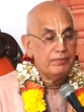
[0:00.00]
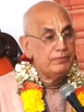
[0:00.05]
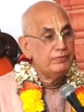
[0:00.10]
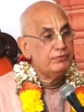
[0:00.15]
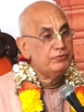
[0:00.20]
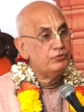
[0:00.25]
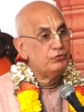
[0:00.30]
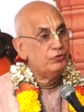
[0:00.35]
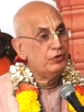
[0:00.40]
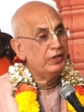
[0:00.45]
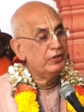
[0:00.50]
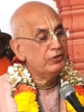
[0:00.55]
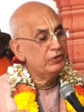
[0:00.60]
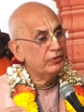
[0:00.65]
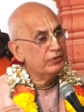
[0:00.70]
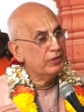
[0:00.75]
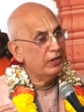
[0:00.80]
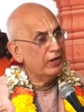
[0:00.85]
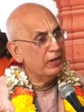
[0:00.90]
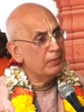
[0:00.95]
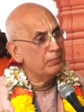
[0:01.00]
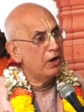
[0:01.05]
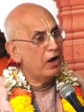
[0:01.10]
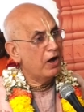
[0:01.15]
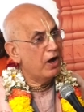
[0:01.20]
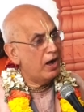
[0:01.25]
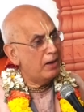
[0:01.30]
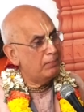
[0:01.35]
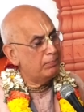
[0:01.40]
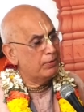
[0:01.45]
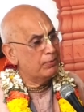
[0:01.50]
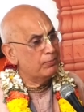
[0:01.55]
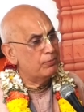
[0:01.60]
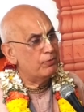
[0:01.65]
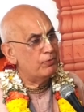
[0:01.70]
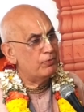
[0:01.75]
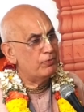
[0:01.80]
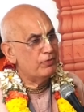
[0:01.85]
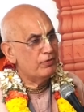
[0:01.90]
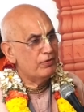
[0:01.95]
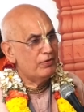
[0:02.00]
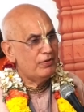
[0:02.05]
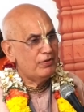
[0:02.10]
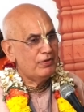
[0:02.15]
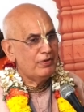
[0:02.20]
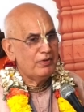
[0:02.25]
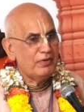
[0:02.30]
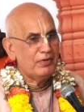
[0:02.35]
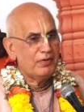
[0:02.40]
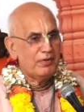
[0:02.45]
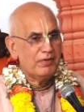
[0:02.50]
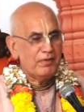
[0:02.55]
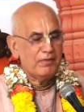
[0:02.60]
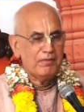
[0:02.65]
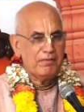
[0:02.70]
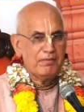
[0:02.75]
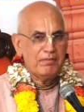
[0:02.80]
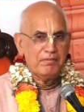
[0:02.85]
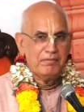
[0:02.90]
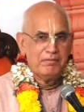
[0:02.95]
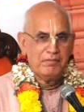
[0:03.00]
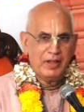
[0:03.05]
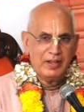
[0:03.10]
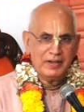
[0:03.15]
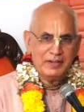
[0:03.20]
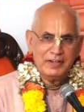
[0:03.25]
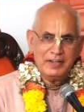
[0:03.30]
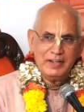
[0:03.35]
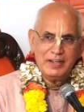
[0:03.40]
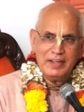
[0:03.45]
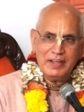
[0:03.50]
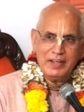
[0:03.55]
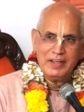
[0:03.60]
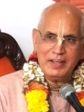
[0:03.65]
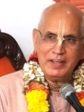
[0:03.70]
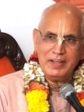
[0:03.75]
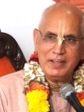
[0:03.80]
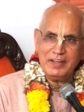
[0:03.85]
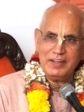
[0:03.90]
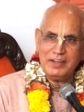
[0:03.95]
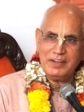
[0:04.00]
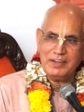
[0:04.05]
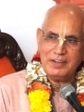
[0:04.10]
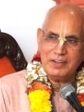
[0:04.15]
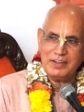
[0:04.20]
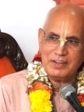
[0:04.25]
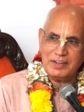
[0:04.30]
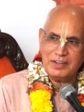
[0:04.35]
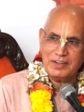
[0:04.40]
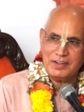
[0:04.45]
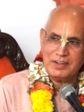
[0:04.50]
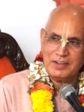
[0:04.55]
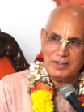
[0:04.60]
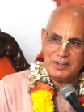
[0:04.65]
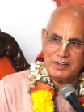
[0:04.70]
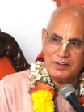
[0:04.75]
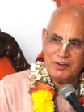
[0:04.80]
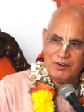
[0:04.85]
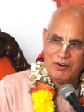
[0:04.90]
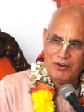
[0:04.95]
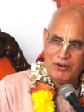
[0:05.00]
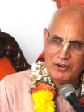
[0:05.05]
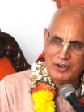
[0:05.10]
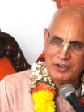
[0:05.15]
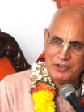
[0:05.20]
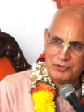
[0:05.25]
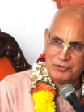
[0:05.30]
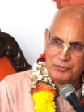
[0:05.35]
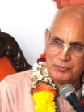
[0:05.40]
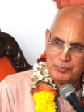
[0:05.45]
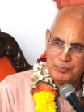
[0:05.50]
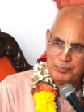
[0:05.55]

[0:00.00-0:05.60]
Sri Chaitanya Mahaprabhu, when he on his